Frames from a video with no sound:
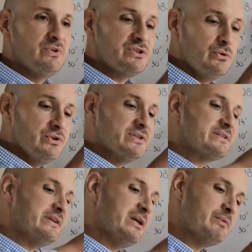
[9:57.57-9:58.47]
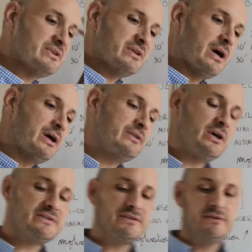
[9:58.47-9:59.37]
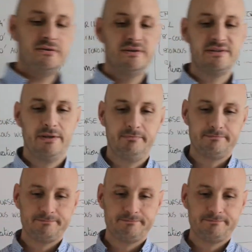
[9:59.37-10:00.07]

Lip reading: which look the same but are not the same.